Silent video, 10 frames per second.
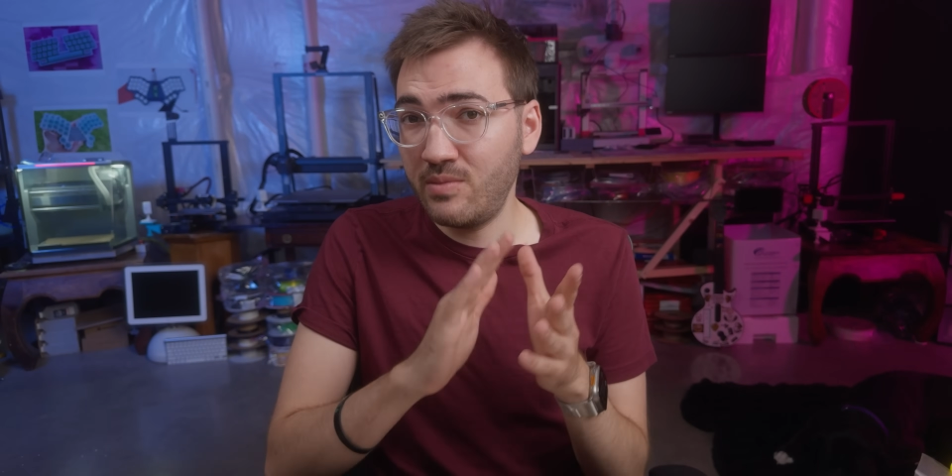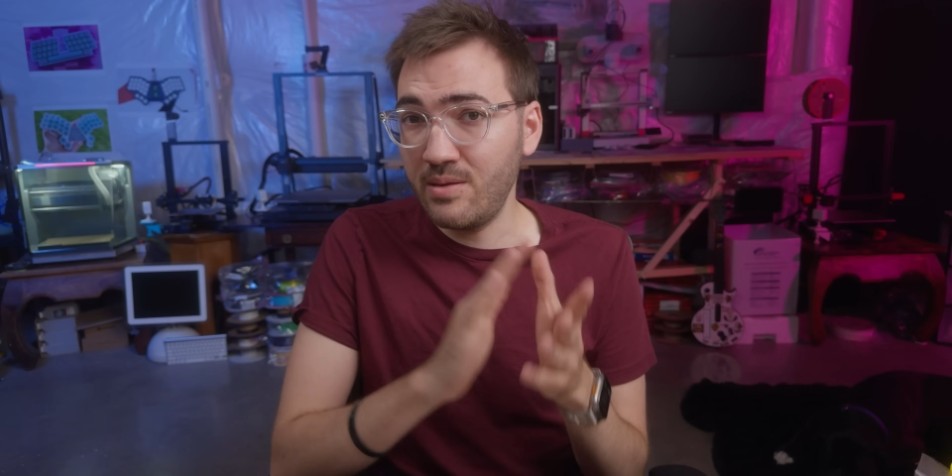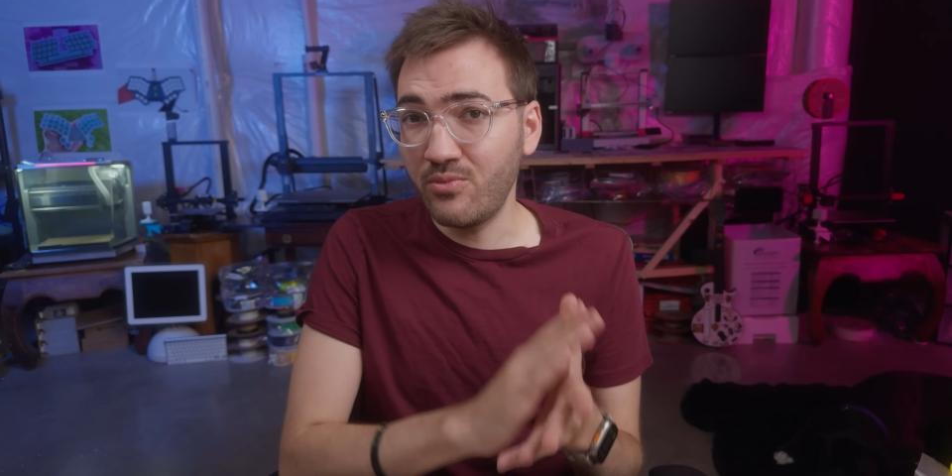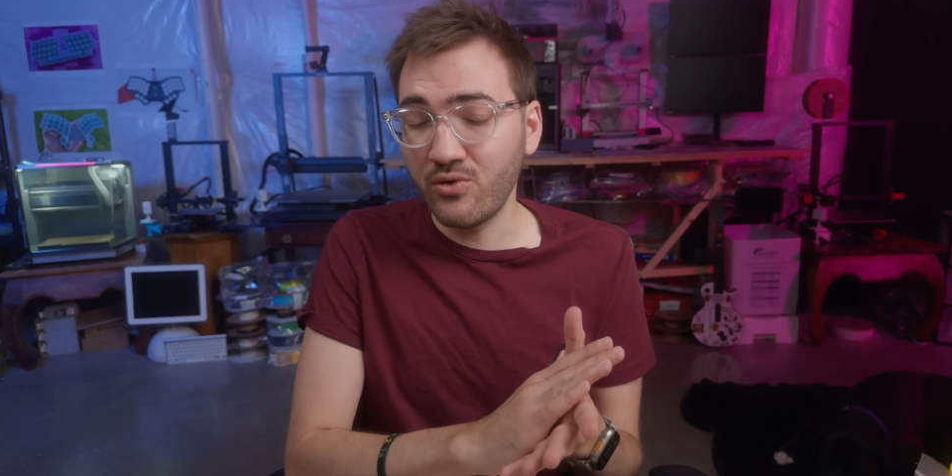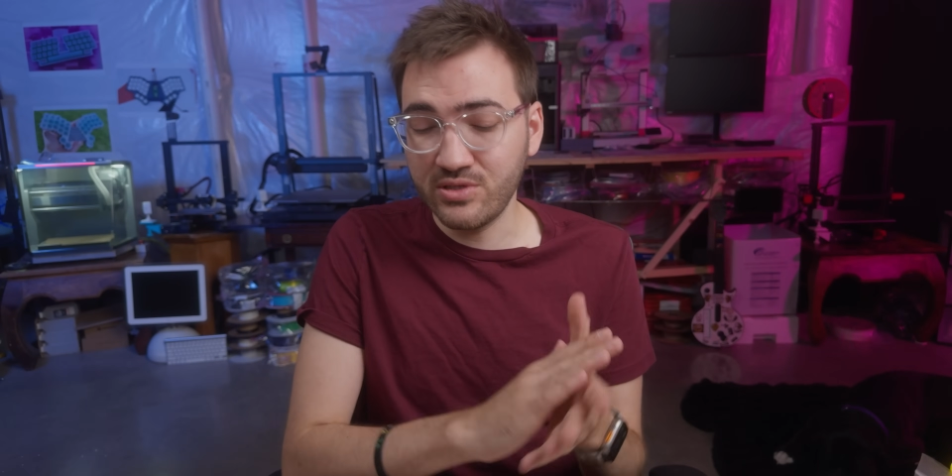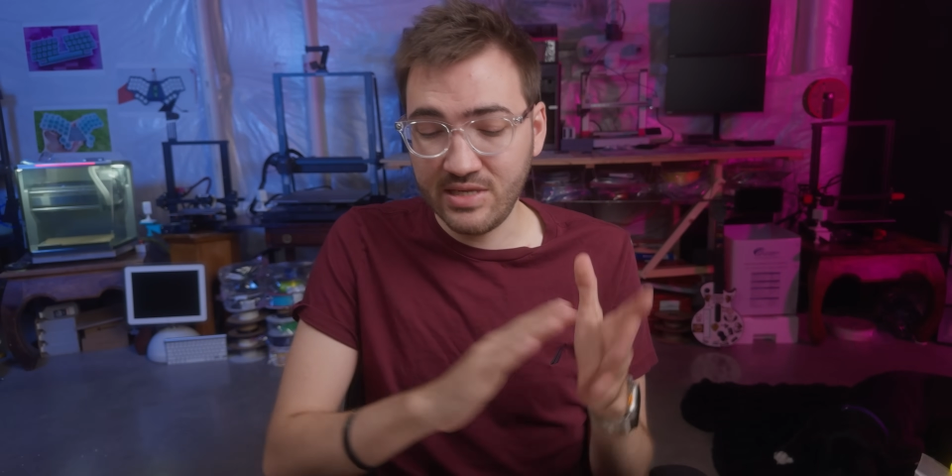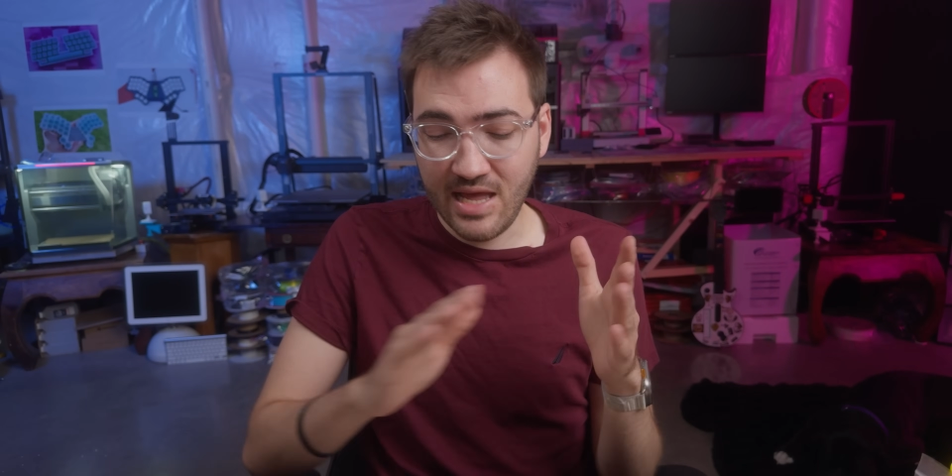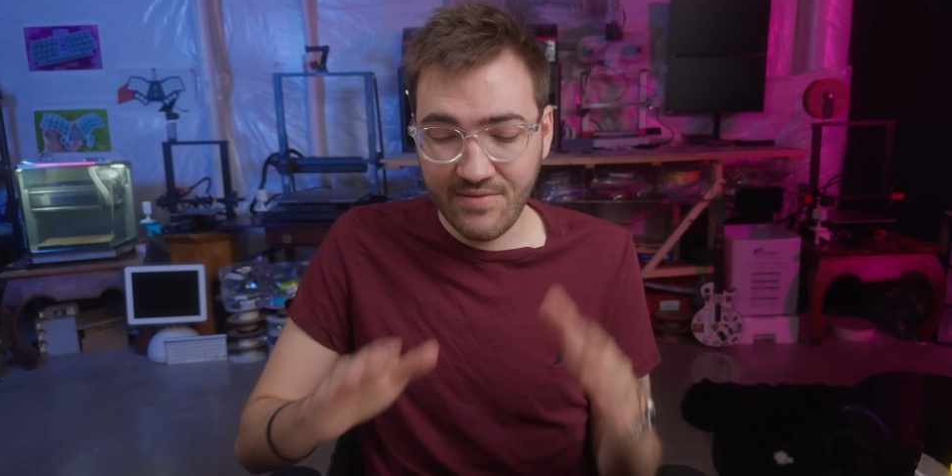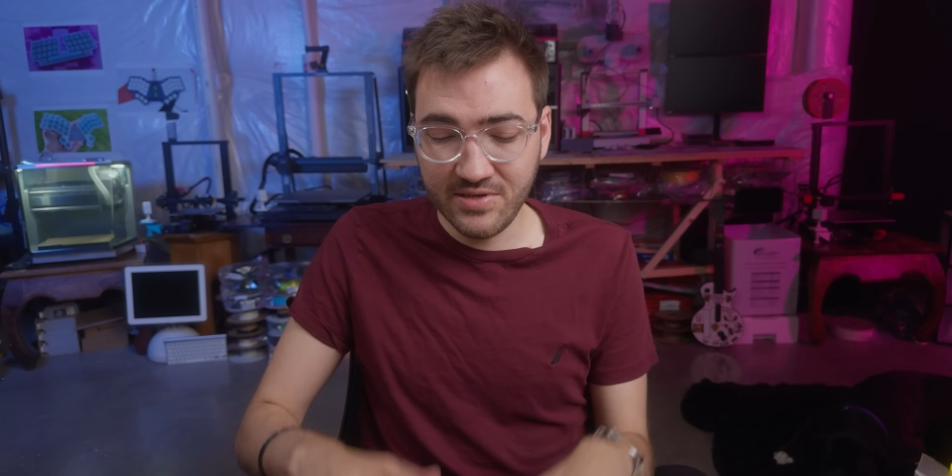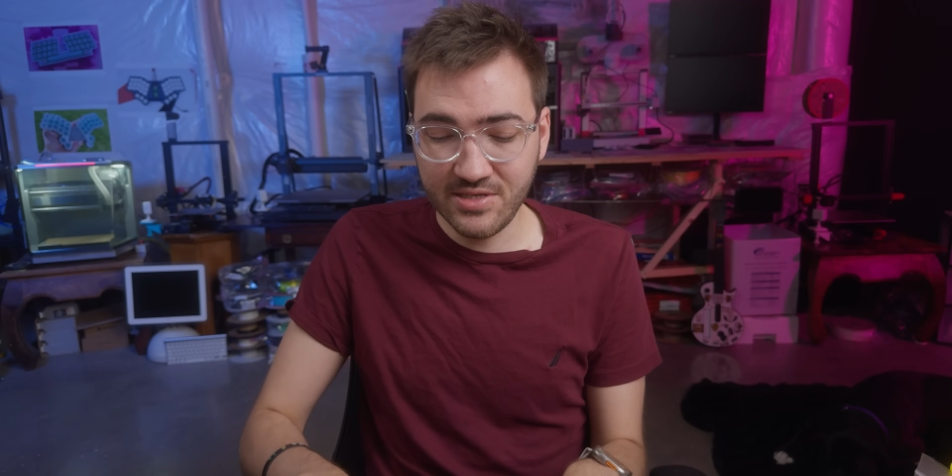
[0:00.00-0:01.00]
my boards and
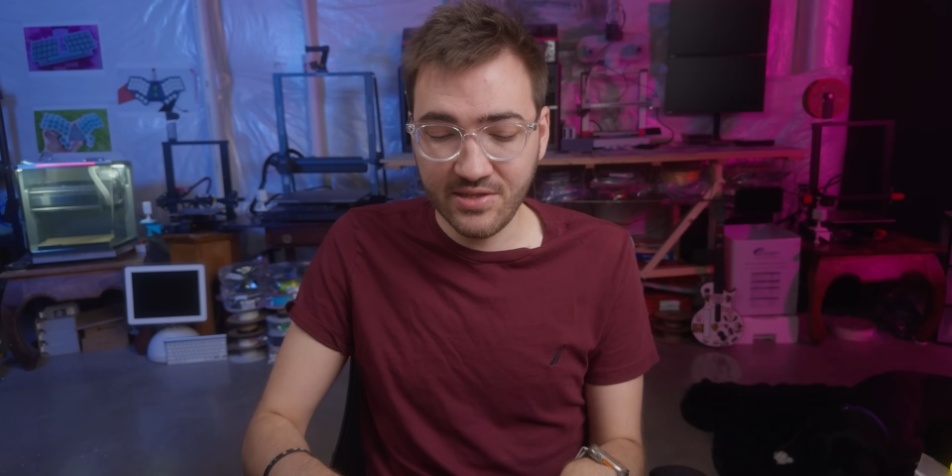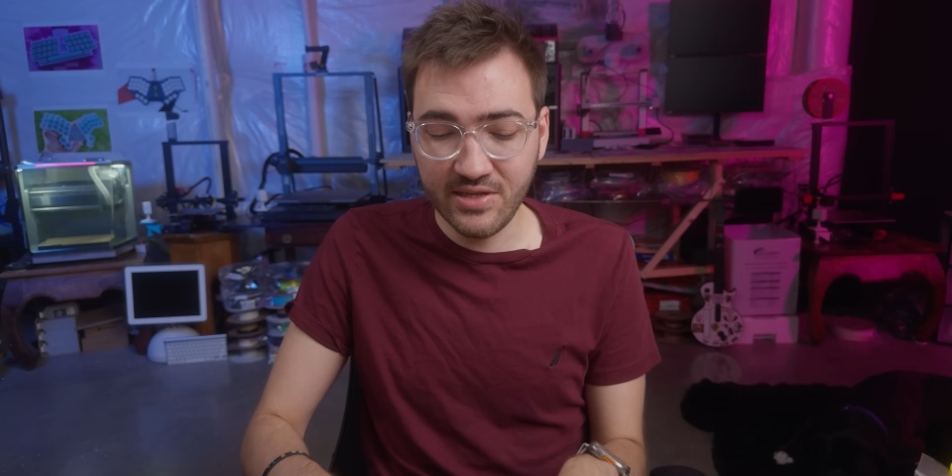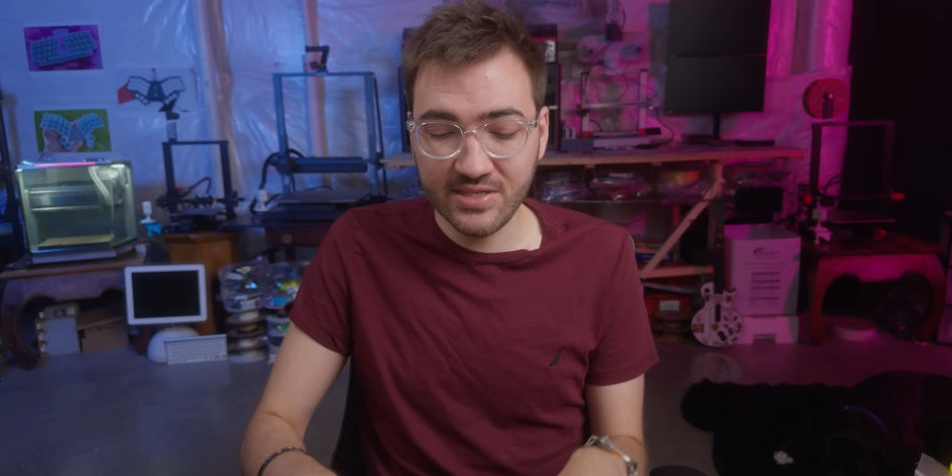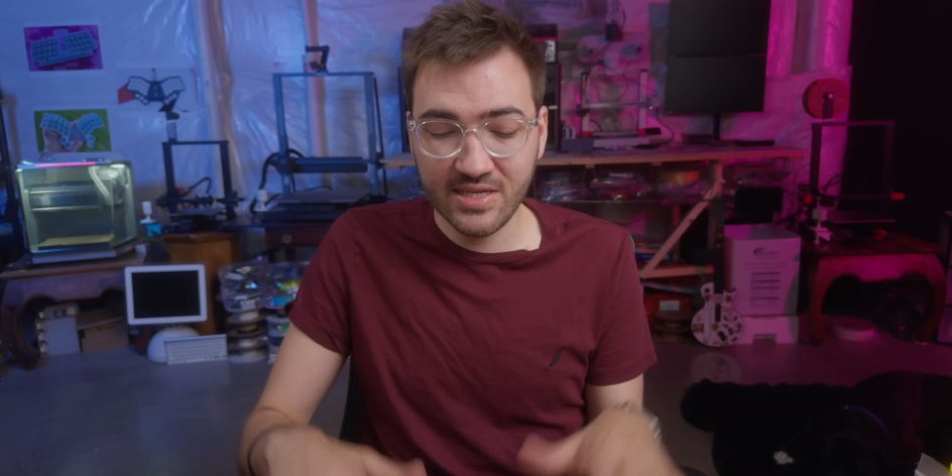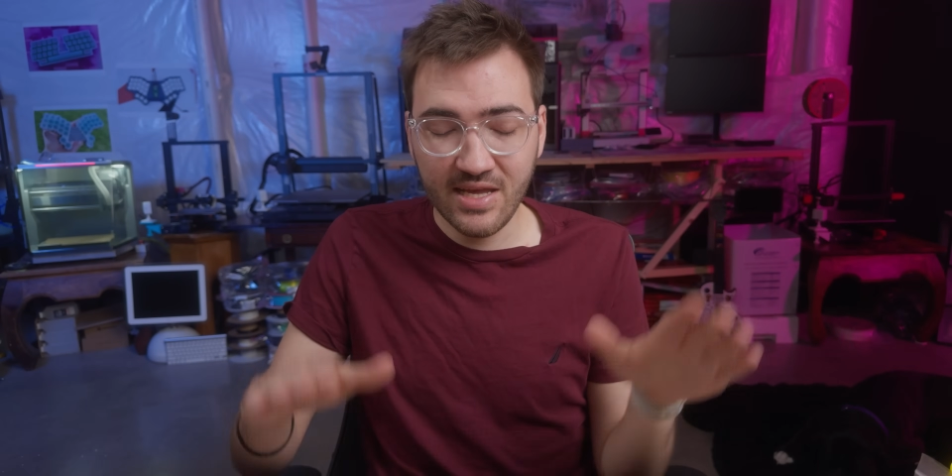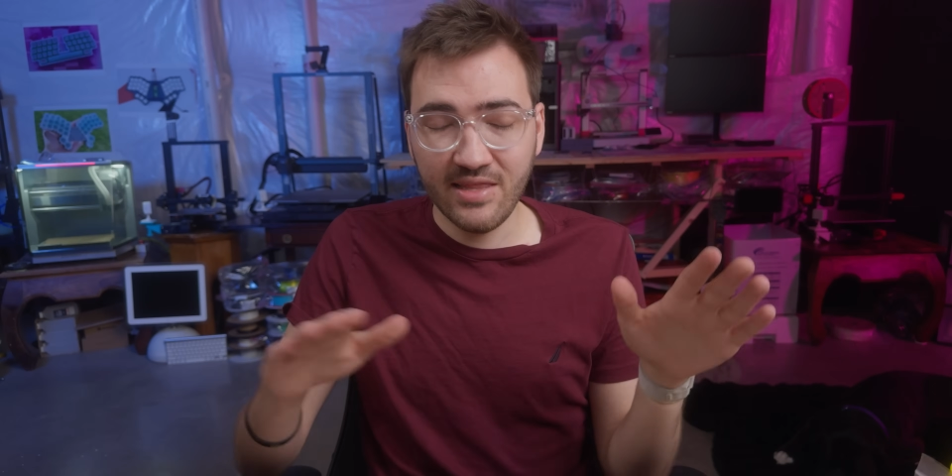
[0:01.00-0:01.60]
haven't done this,